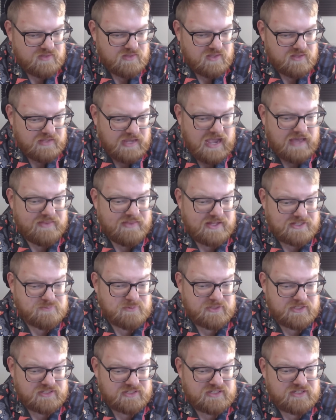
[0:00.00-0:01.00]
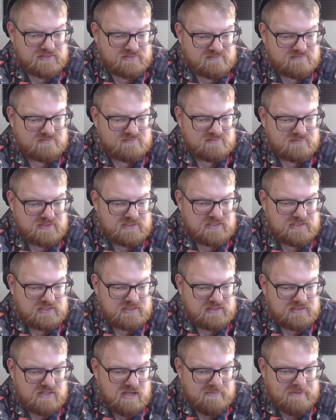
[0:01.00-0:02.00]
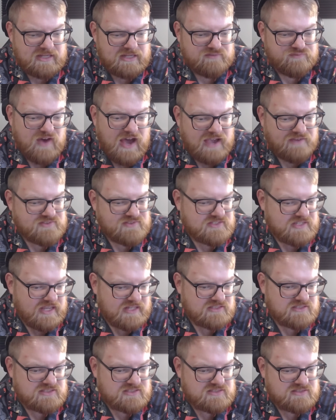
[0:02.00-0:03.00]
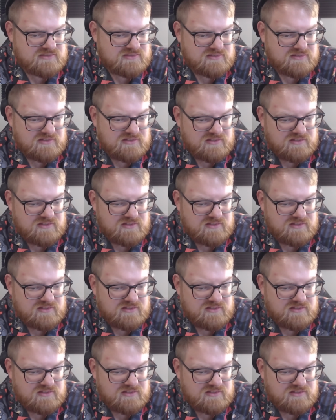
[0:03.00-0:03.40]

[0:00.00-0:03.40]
Yeah, that's pretty good. I mean, 5 cents.